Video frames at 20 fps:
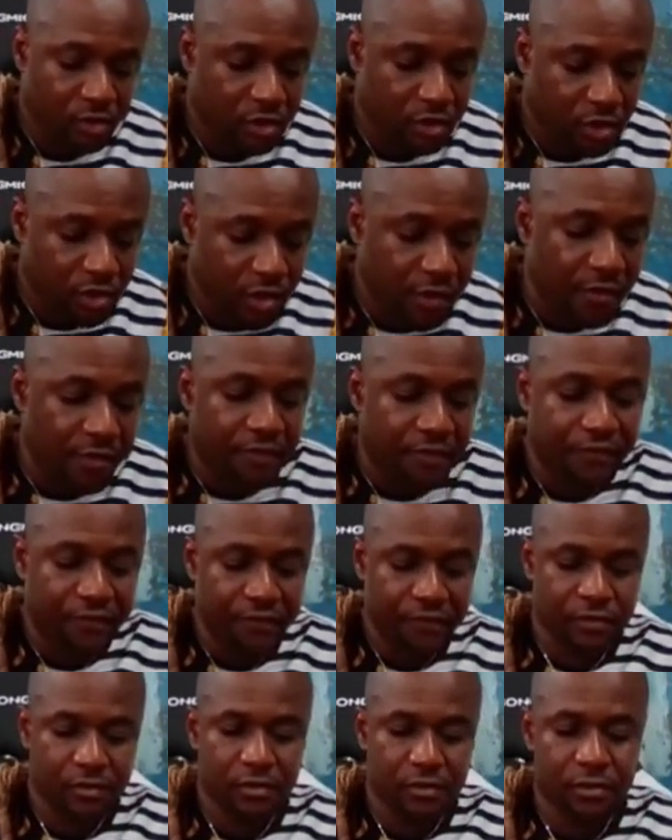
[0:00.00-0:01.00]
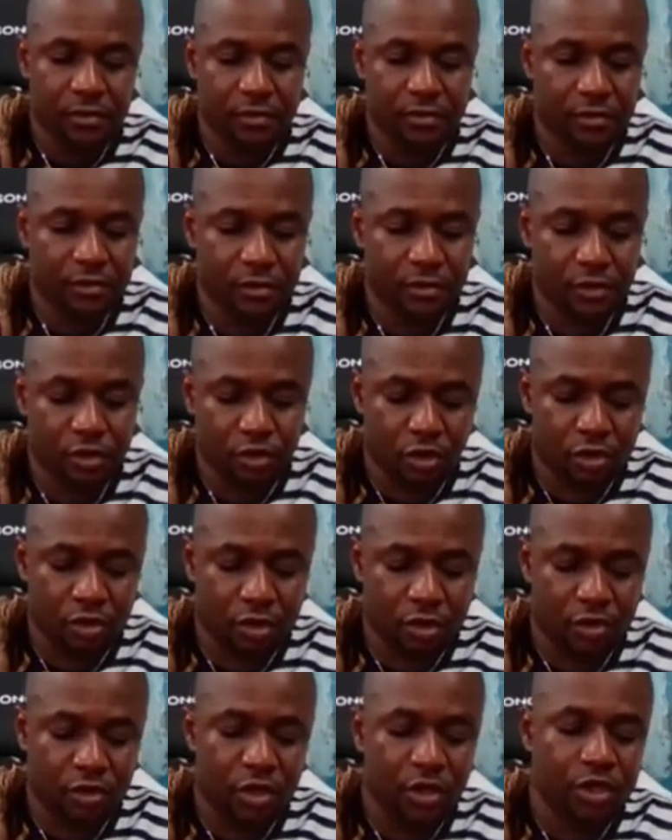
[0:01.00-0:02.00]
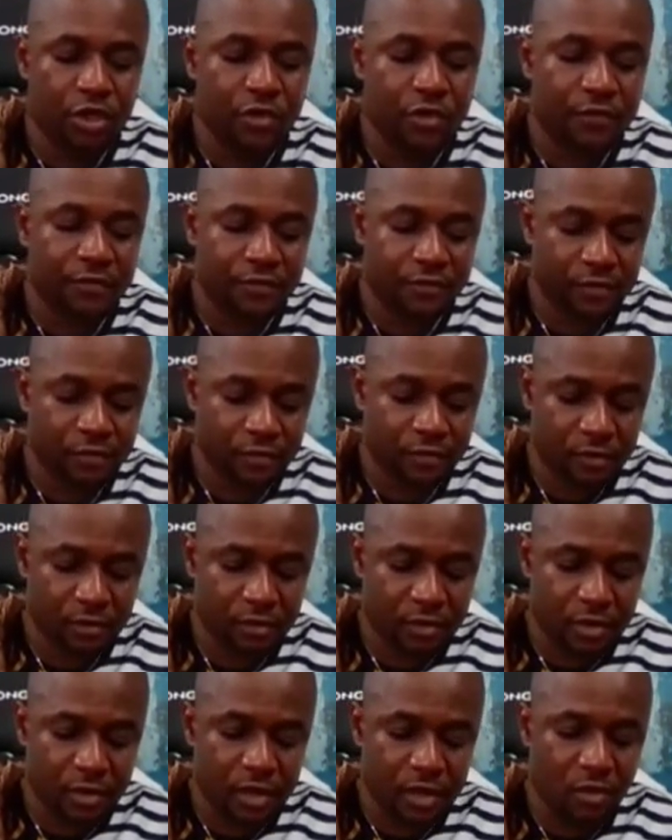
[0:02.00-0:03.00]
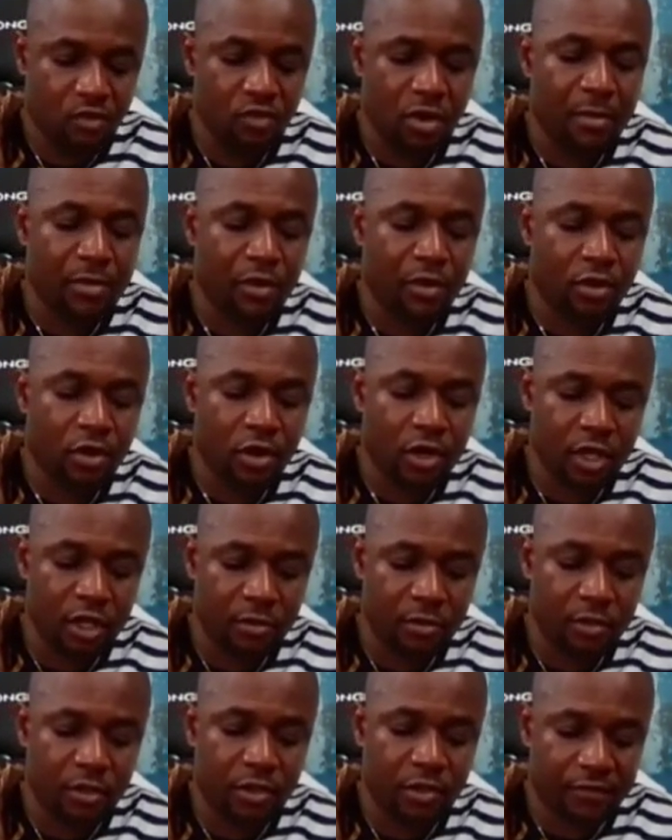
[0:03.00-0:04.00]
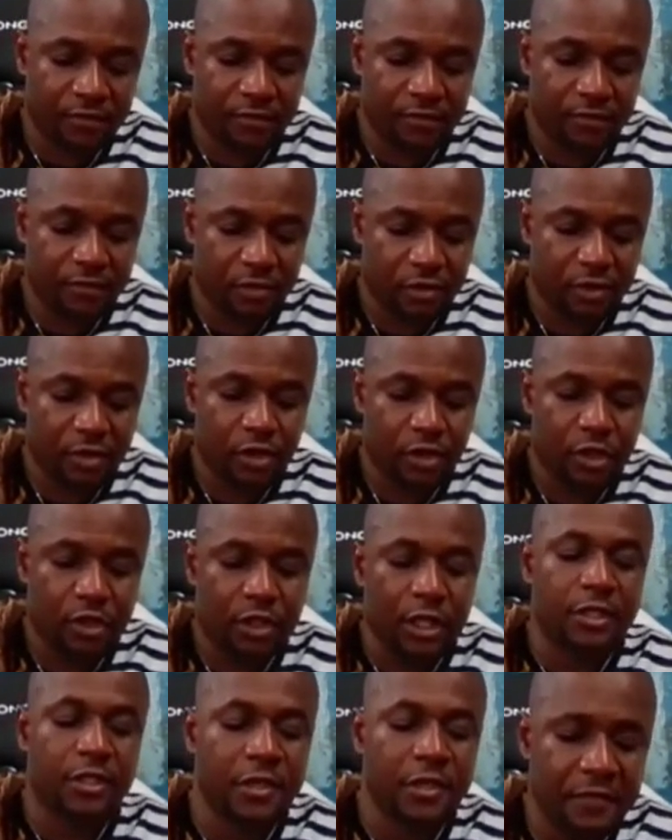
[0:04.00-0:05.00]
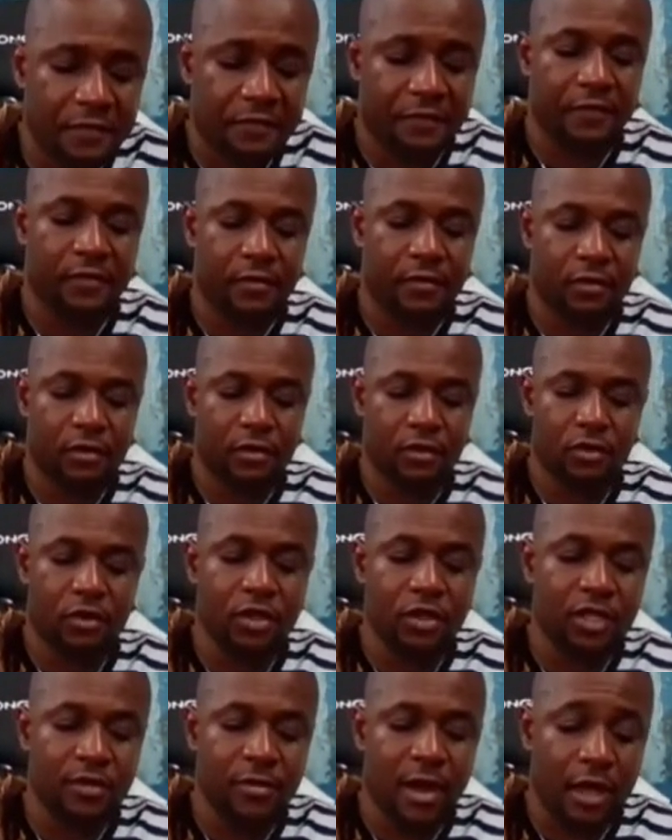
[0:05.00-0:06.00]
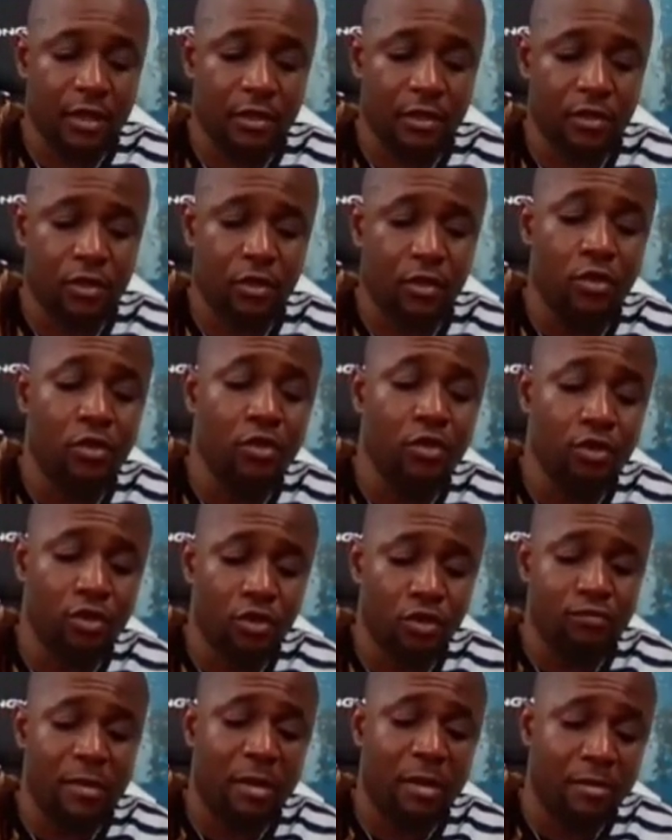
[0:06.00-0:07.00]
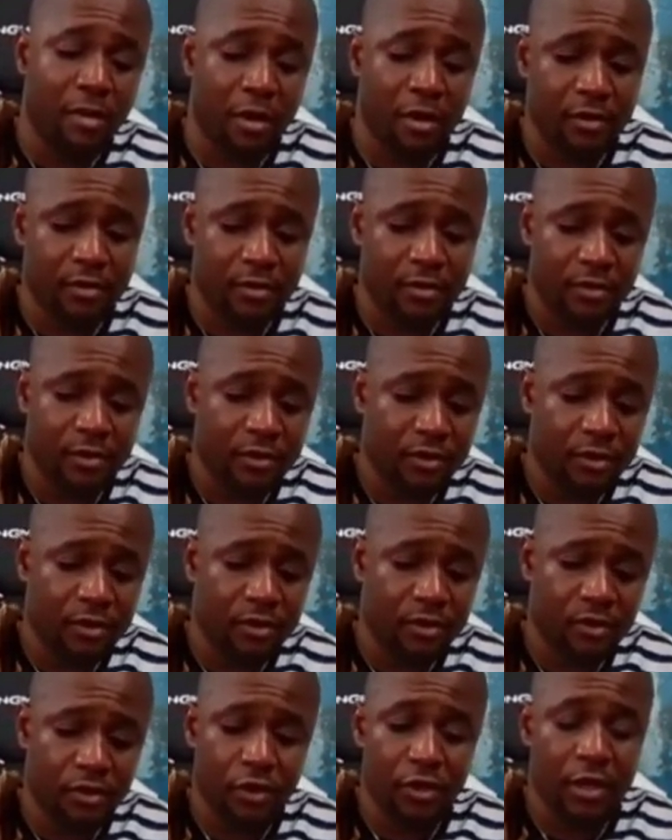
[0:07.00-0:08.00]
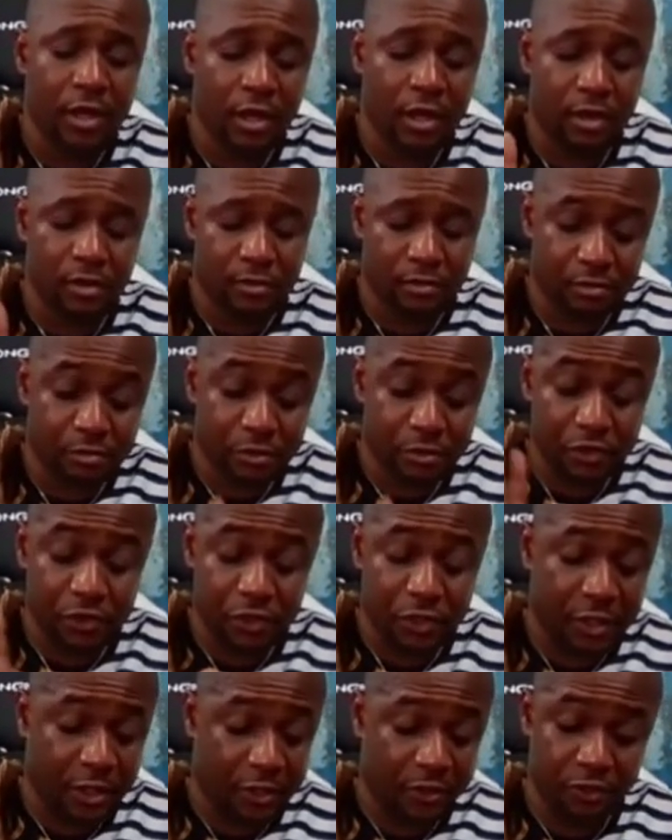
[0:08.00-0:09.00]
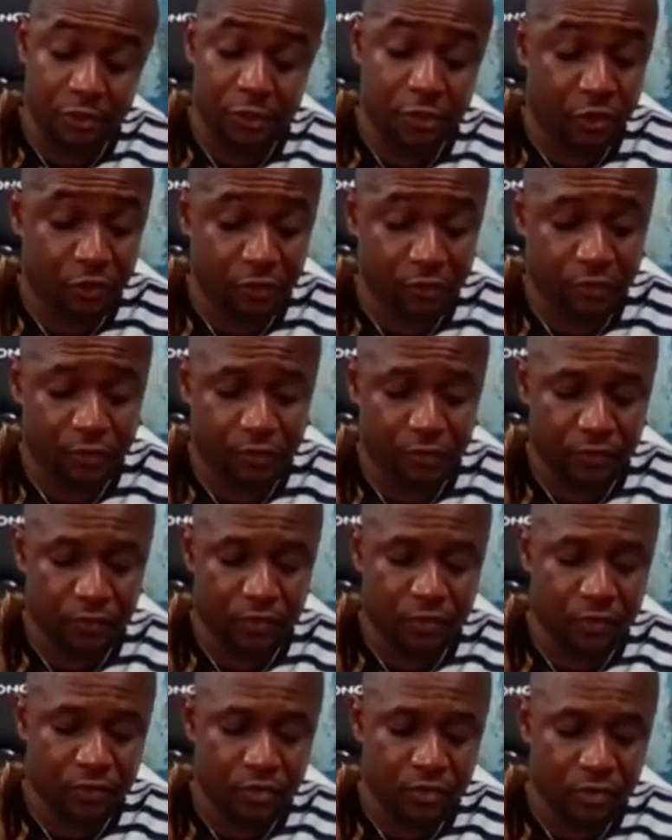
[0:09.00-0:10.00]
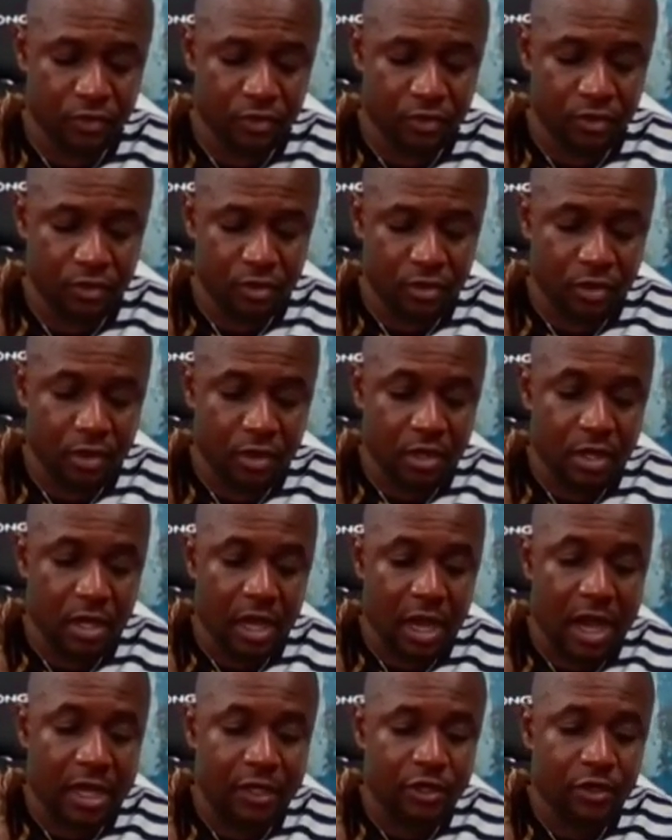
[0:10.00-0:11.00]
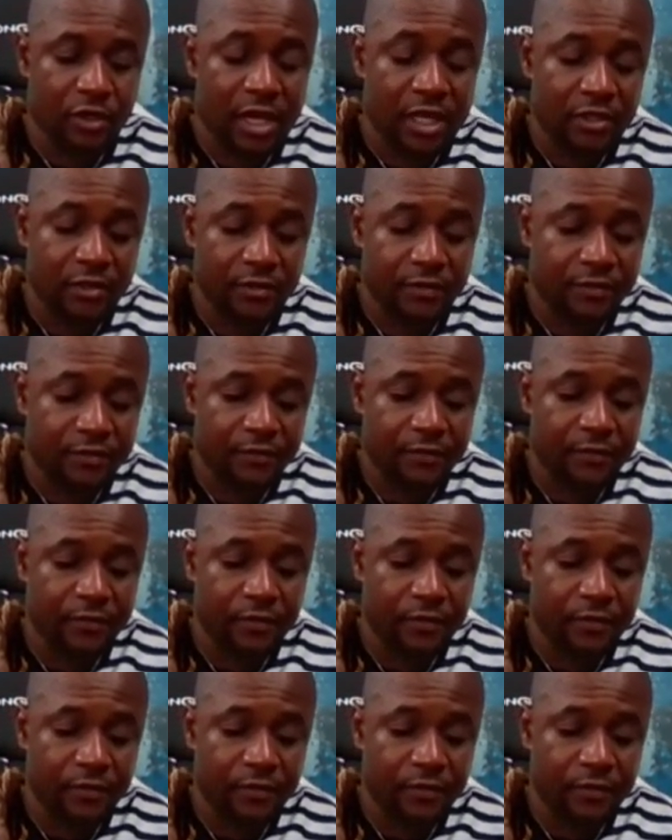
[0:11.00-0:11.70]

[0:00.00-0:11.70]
chief, short, no chief. Would I be calling him chief? Say thief. Oh, you are me. Oh, you ogbebor. Ah, mistake. It's not a chief. Actually, not chief.